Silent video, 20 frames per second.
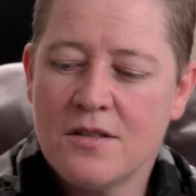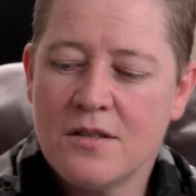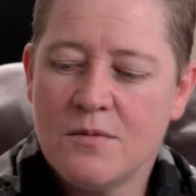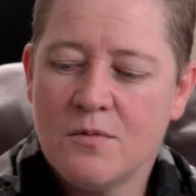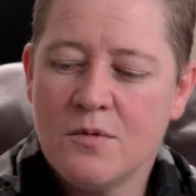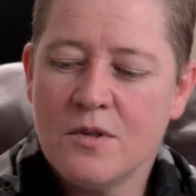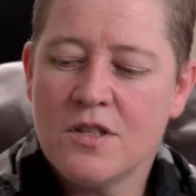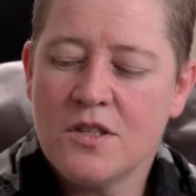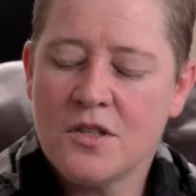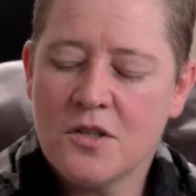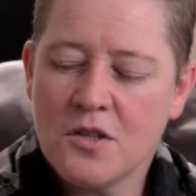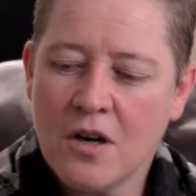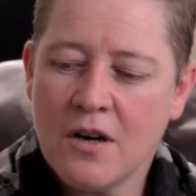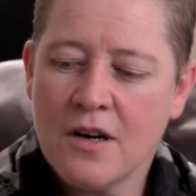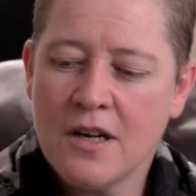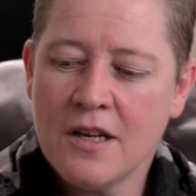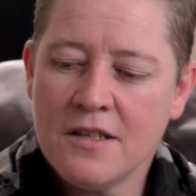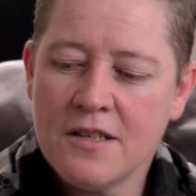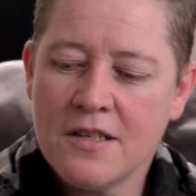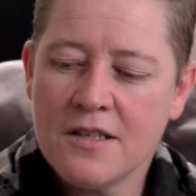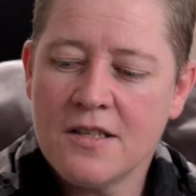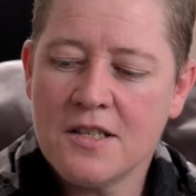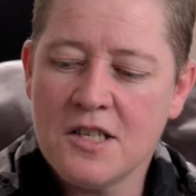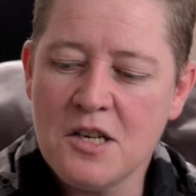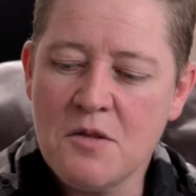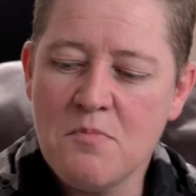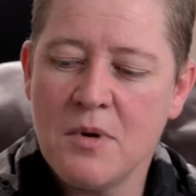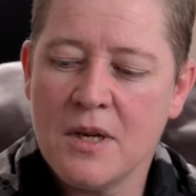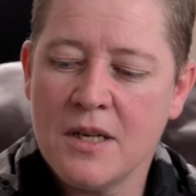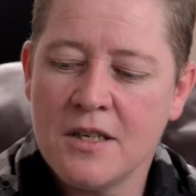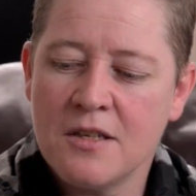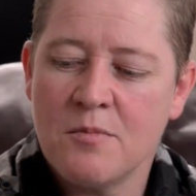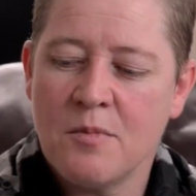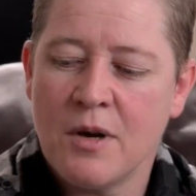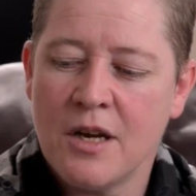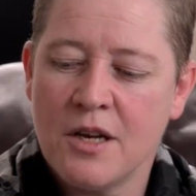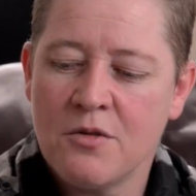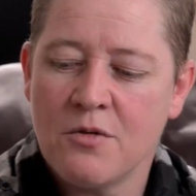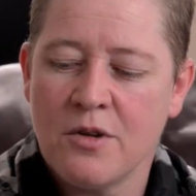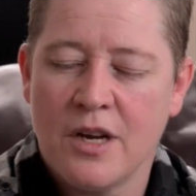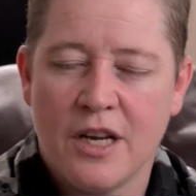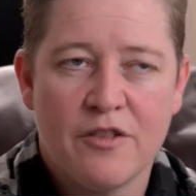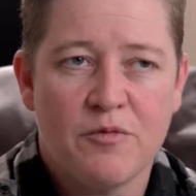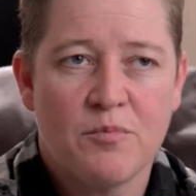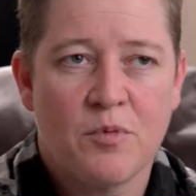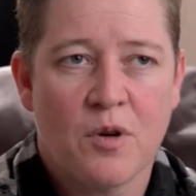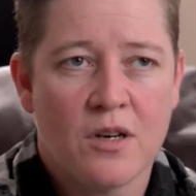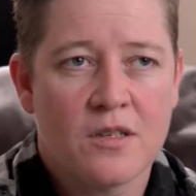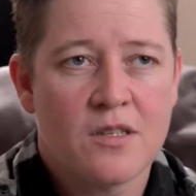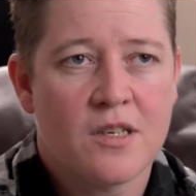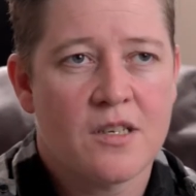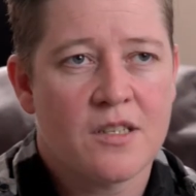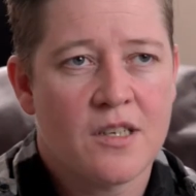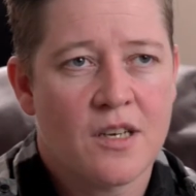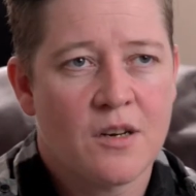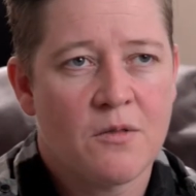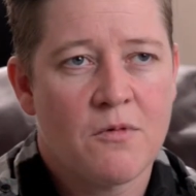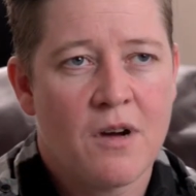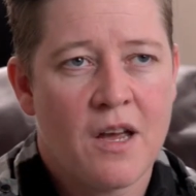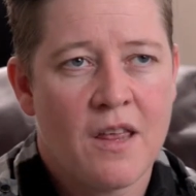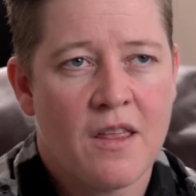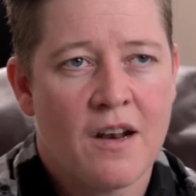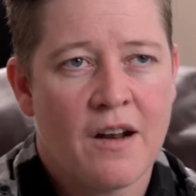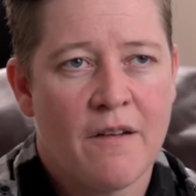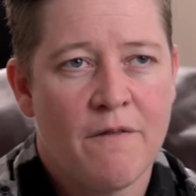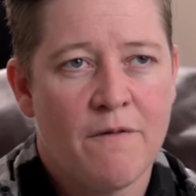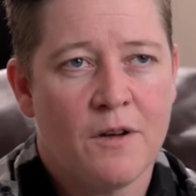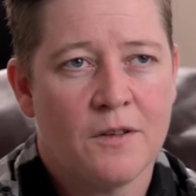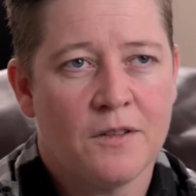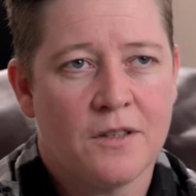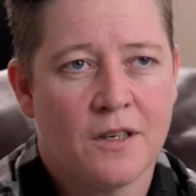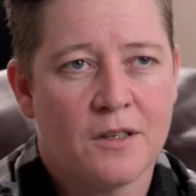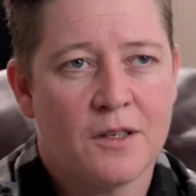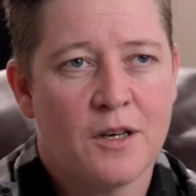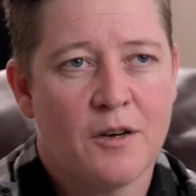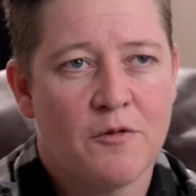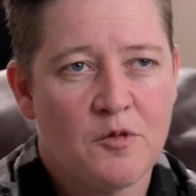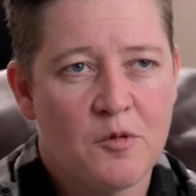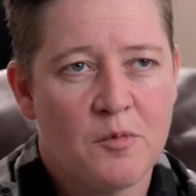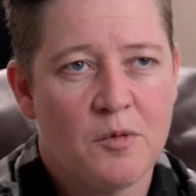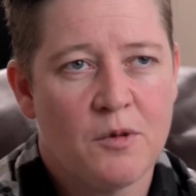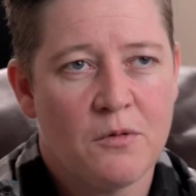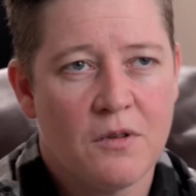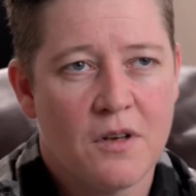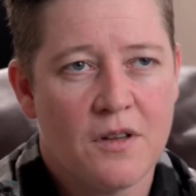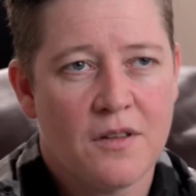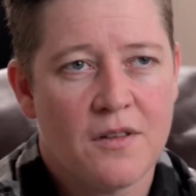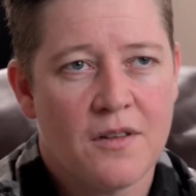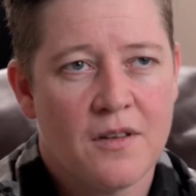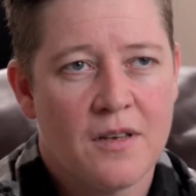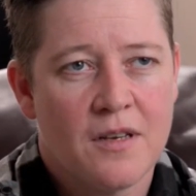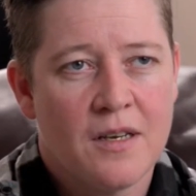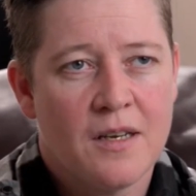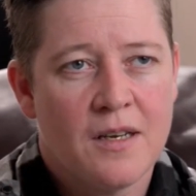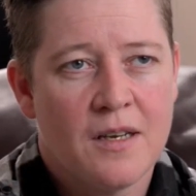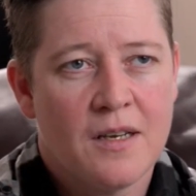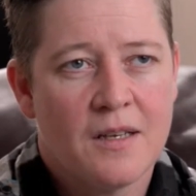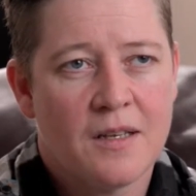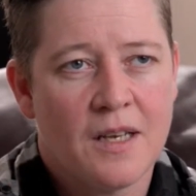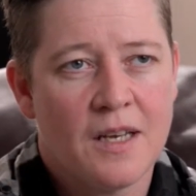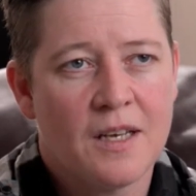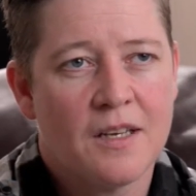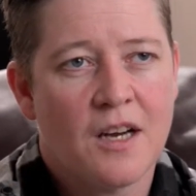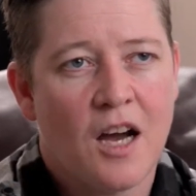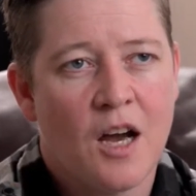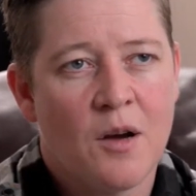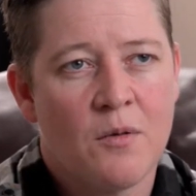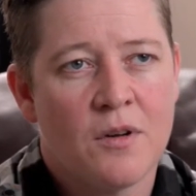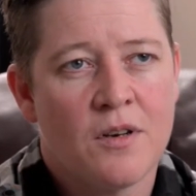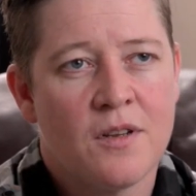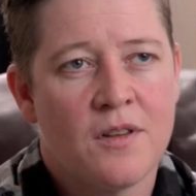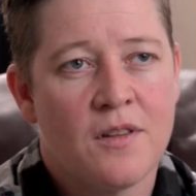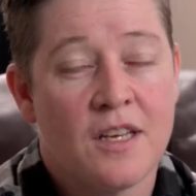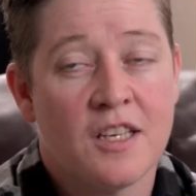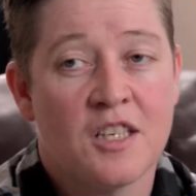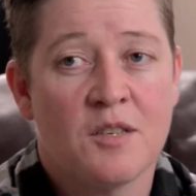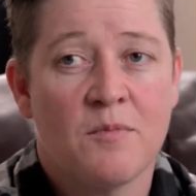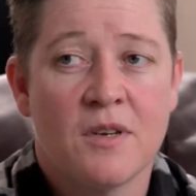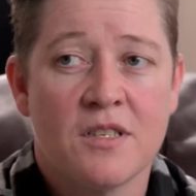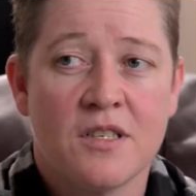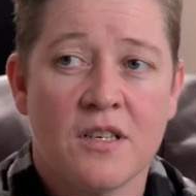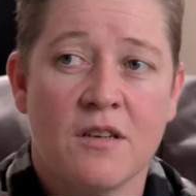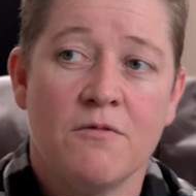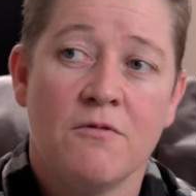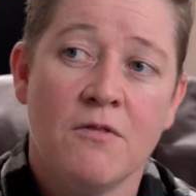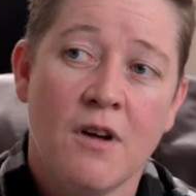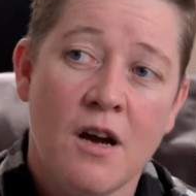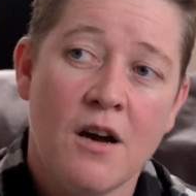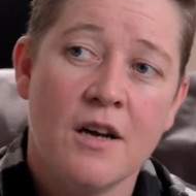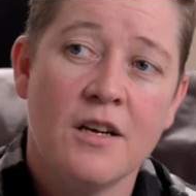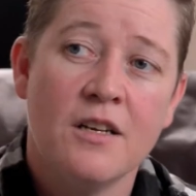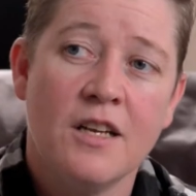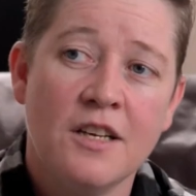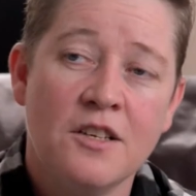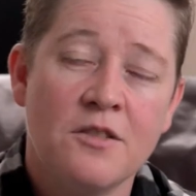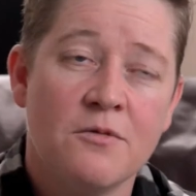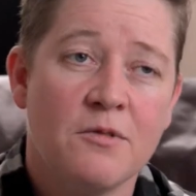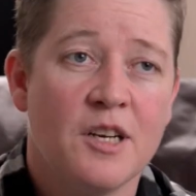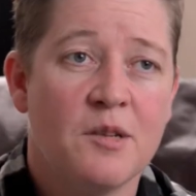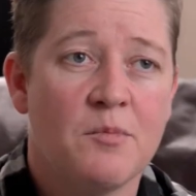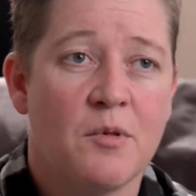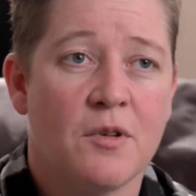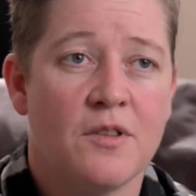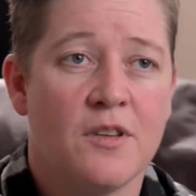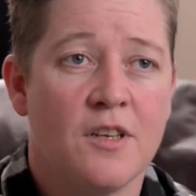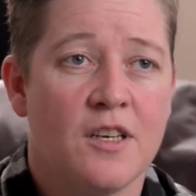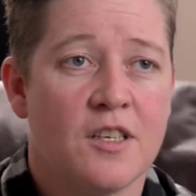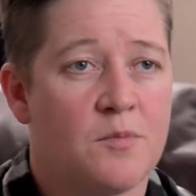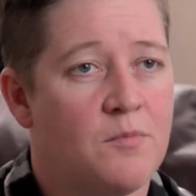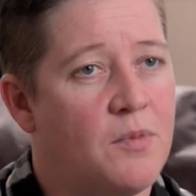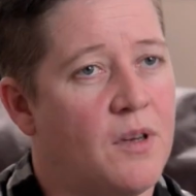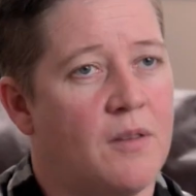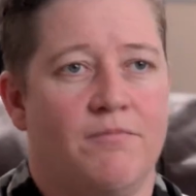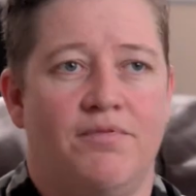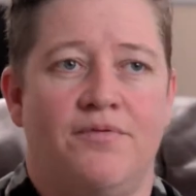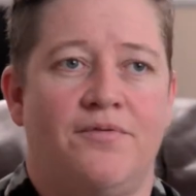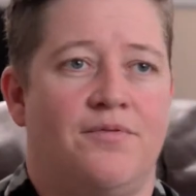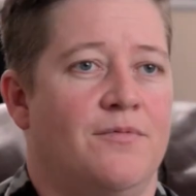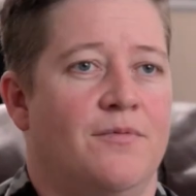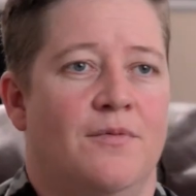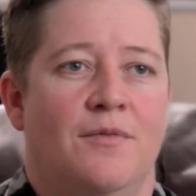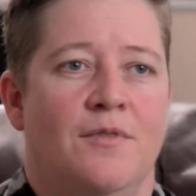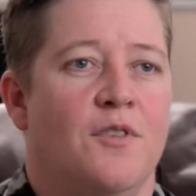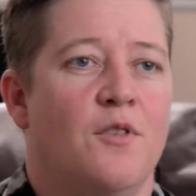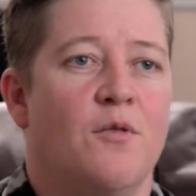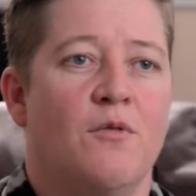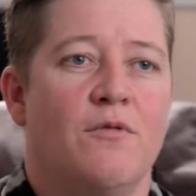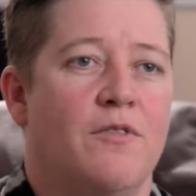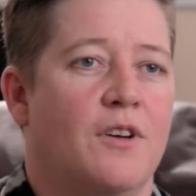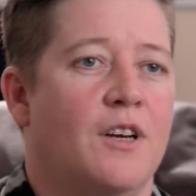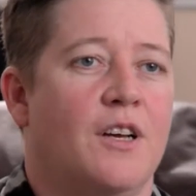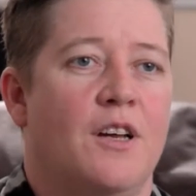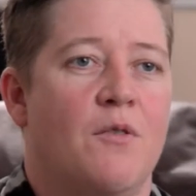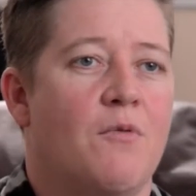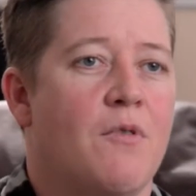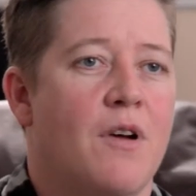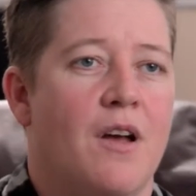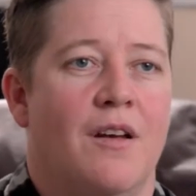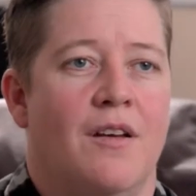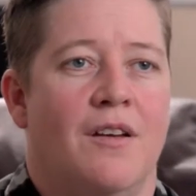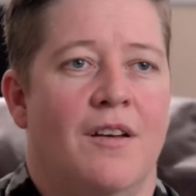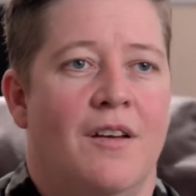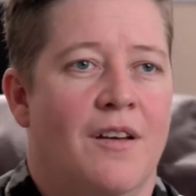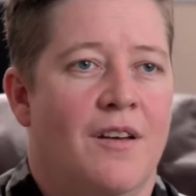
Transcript: was starting to seep into my creative process in a way that I felt uncomfortable with. Like, I would think to myself, "Well, I'd like to write about this, but no fucking way.